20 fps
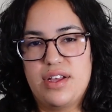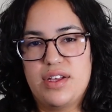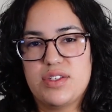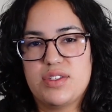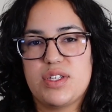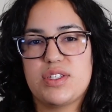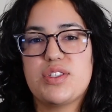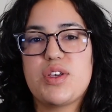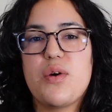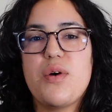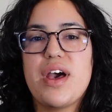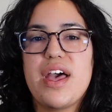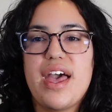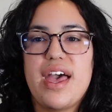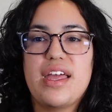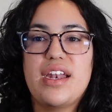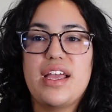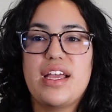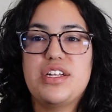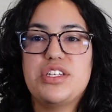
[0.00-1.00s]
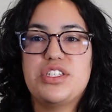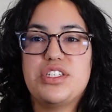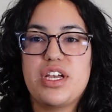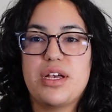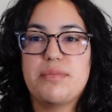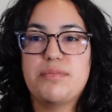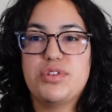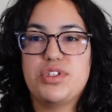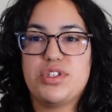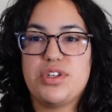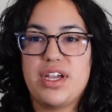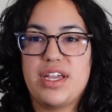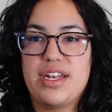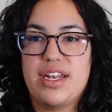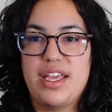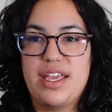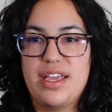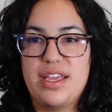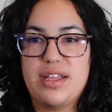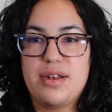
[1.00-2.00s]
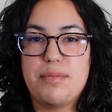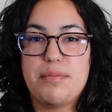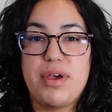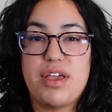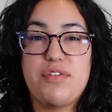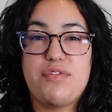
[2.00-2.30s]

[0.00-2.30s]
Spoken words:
So let's go ahead and jump straight in by